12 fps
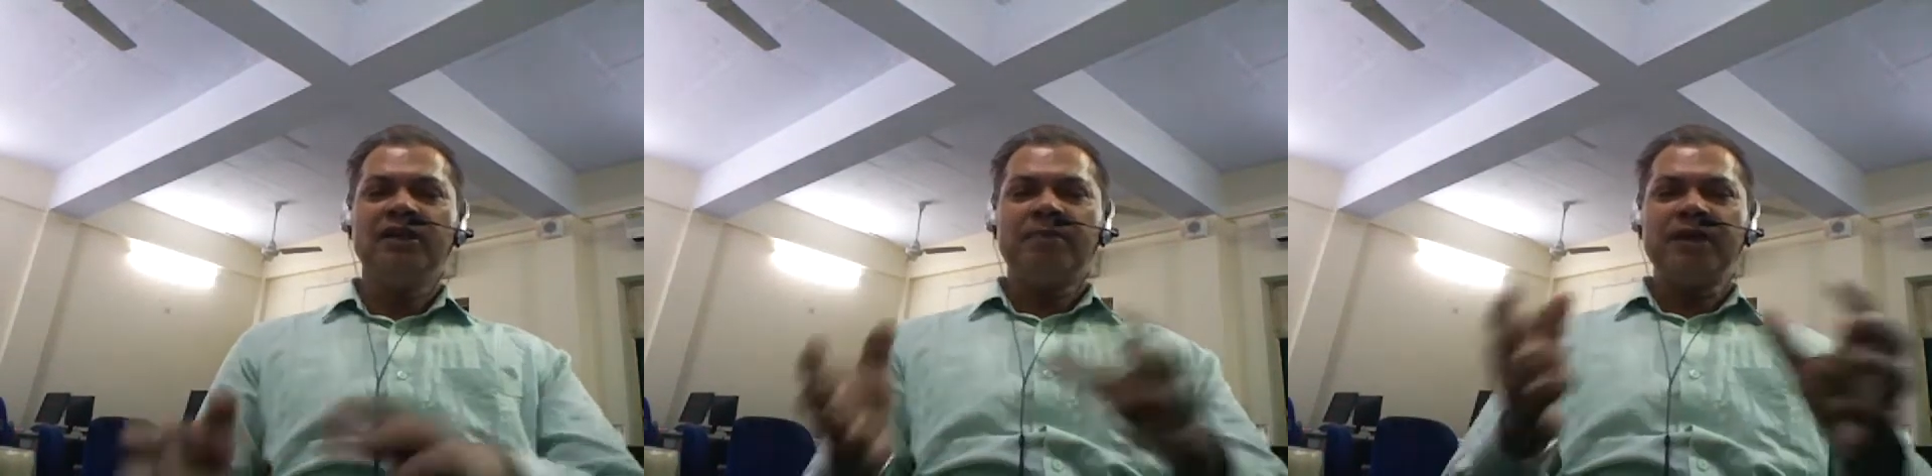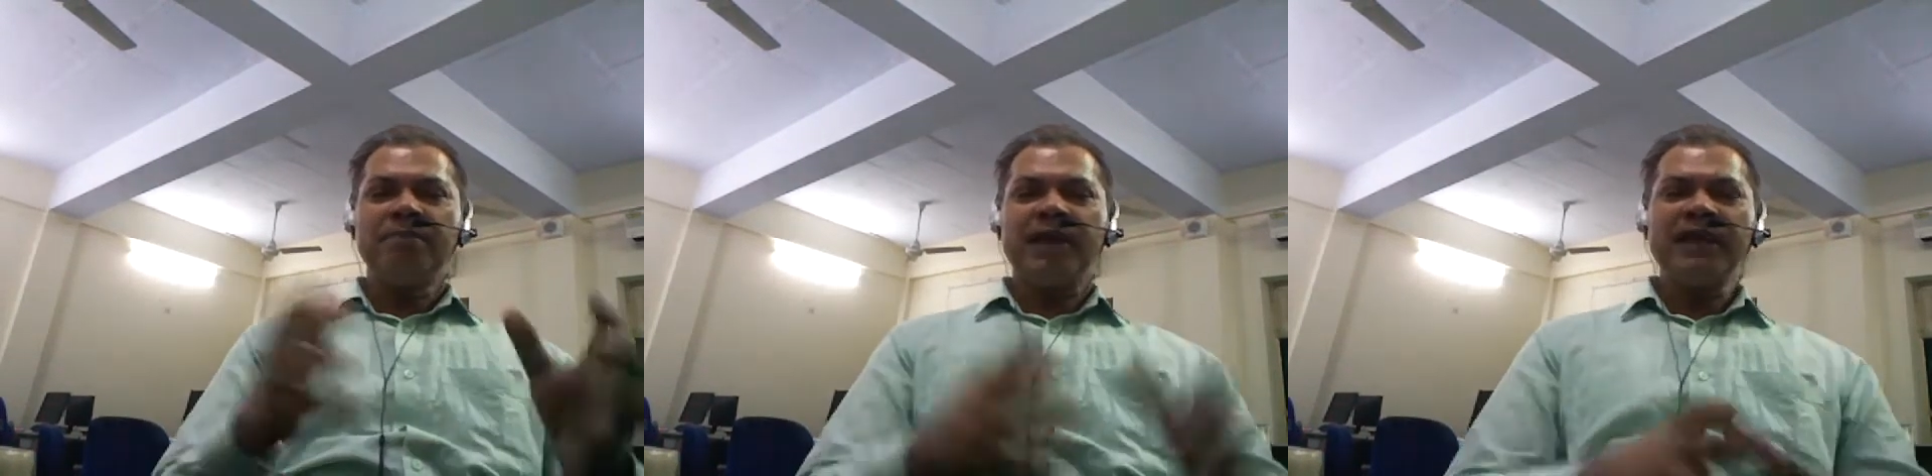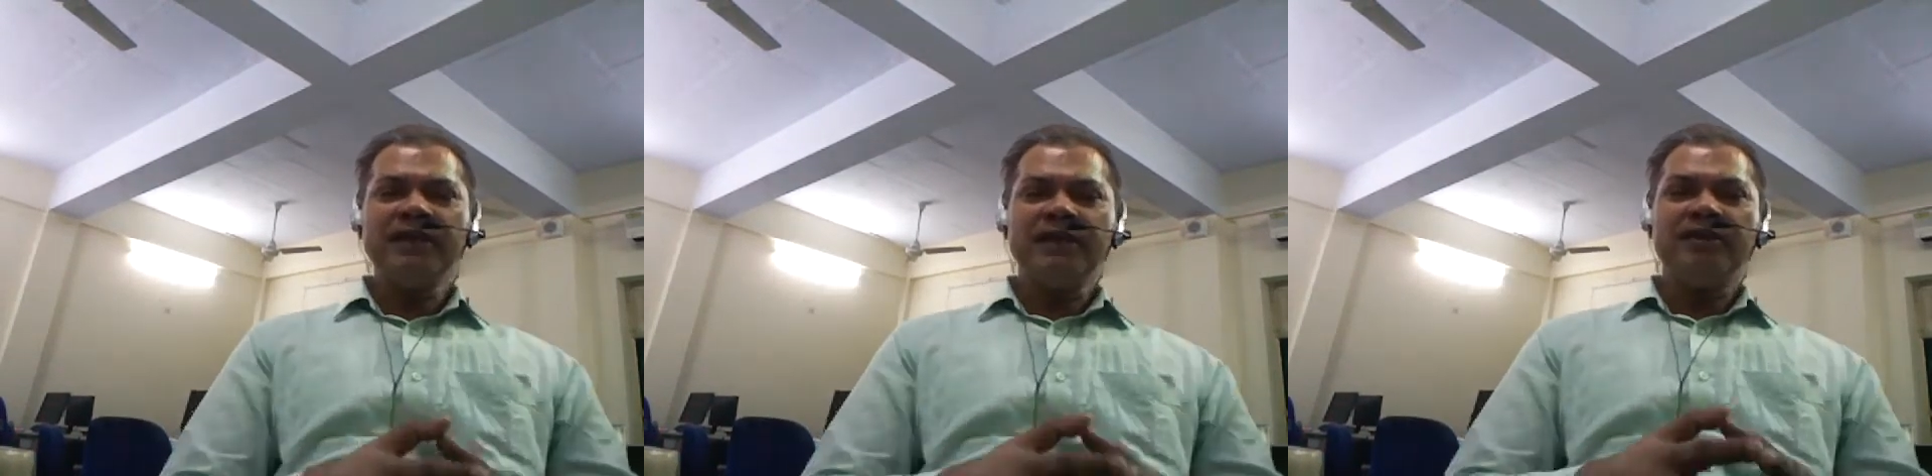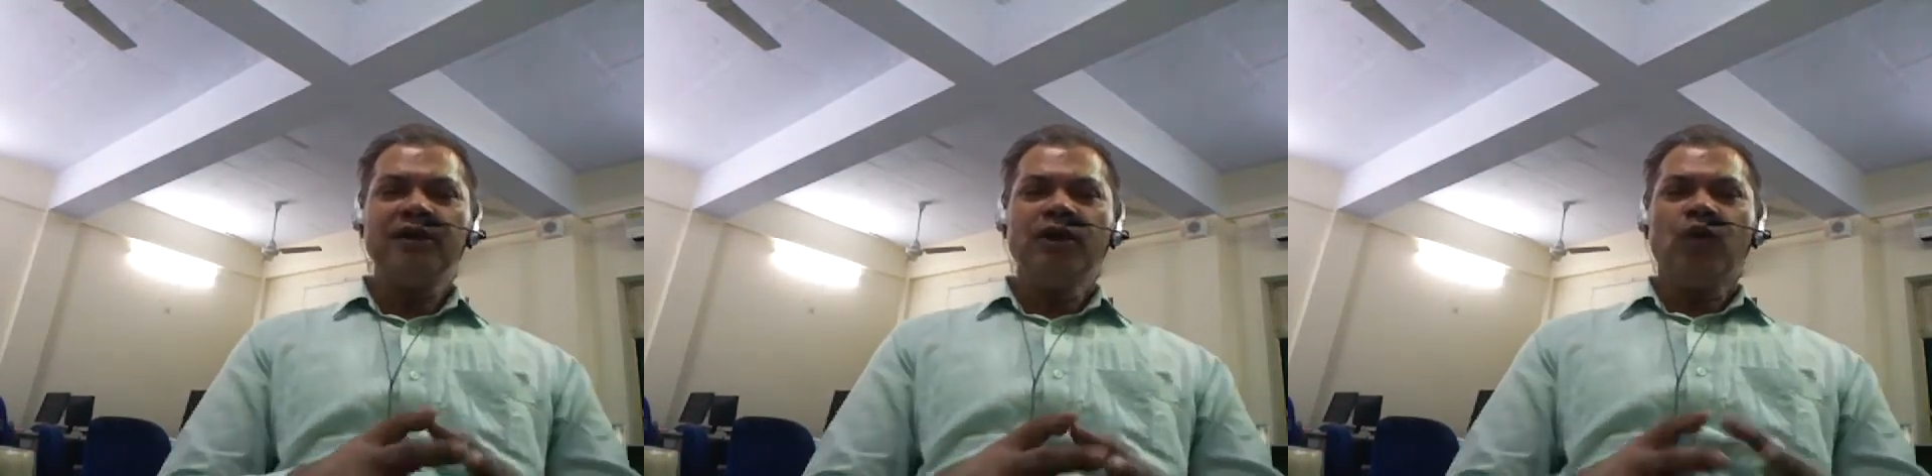But mind
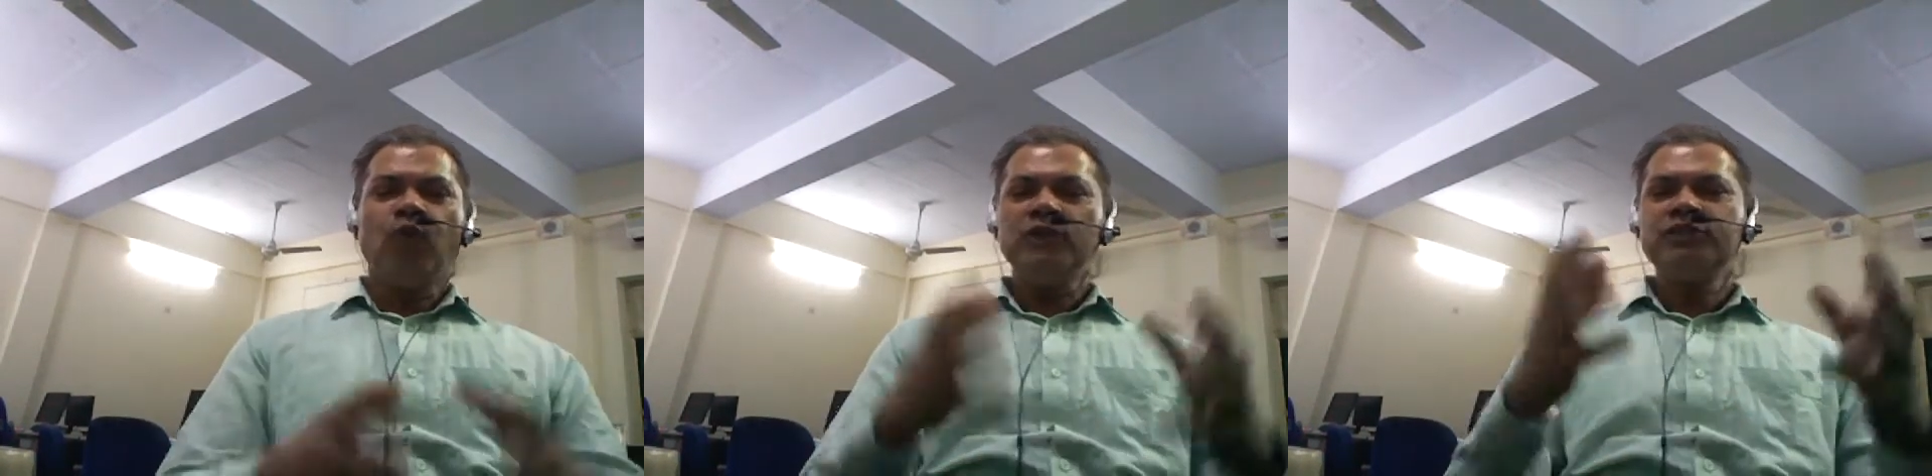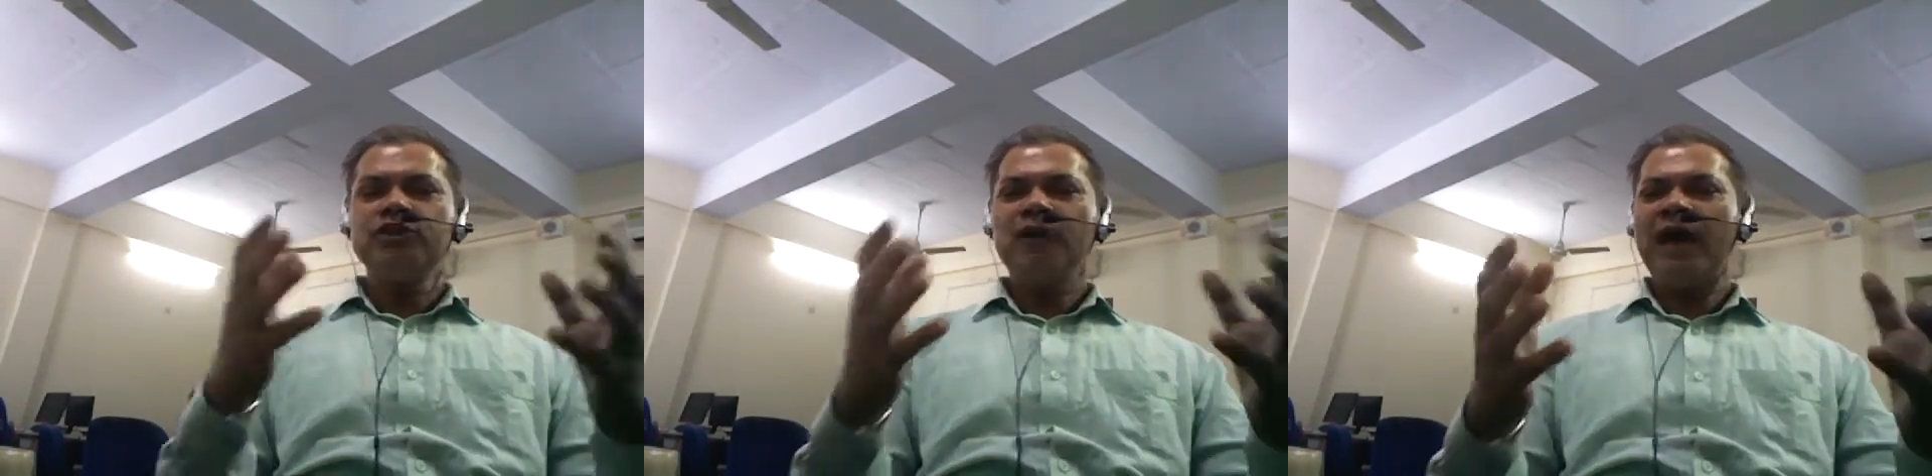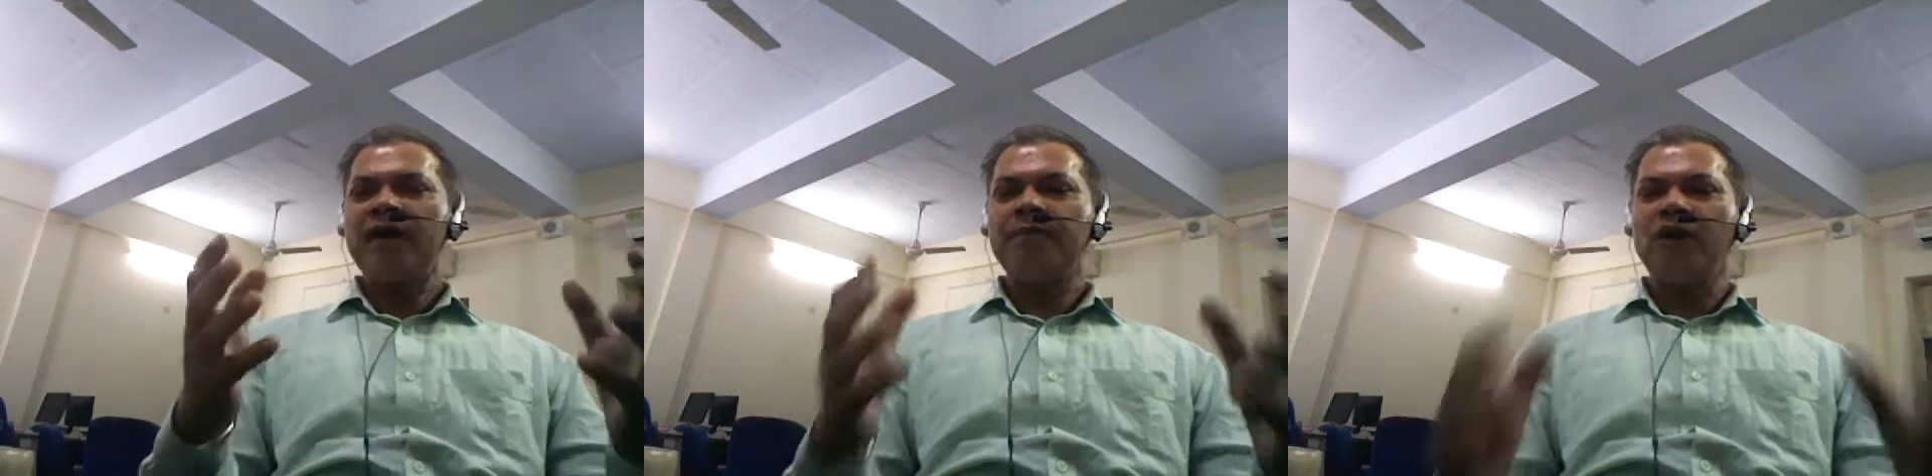it, once you have